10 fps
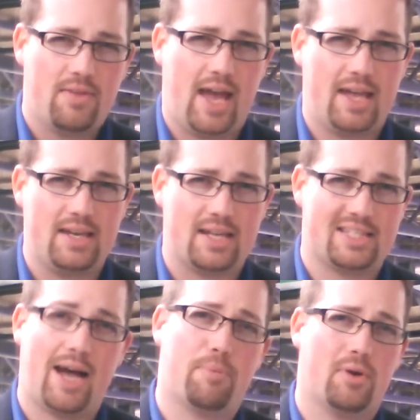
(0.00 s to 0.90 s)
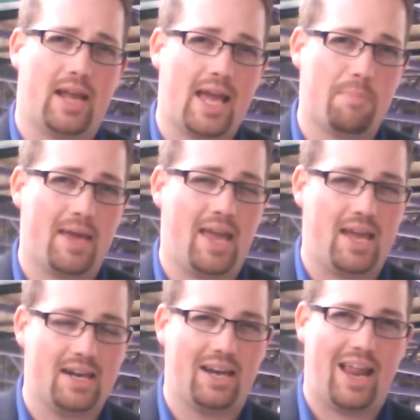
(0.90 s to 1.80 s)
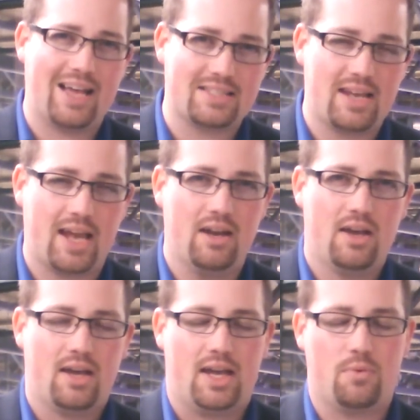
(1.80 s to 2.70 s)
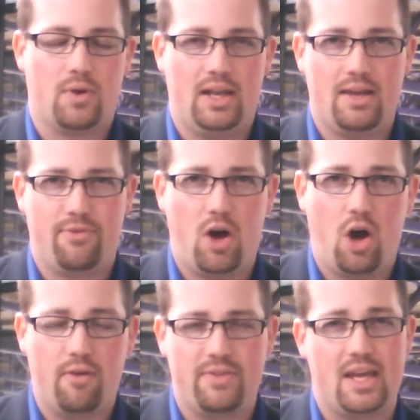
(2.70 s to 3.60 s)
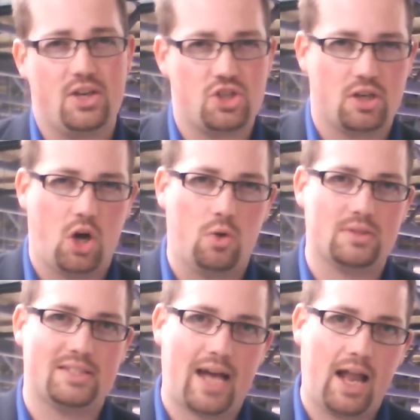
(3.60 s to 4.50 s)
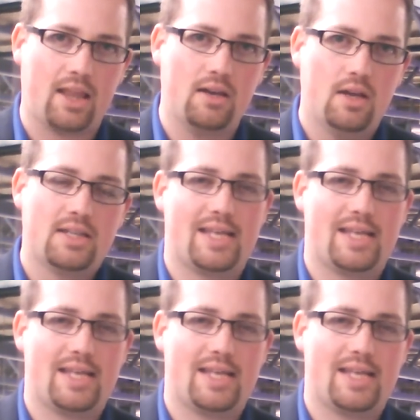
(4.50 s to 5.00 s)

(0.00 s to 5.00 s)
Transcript: They had Nick Tupper and AP in last night in relief of the injured Colton Darlin.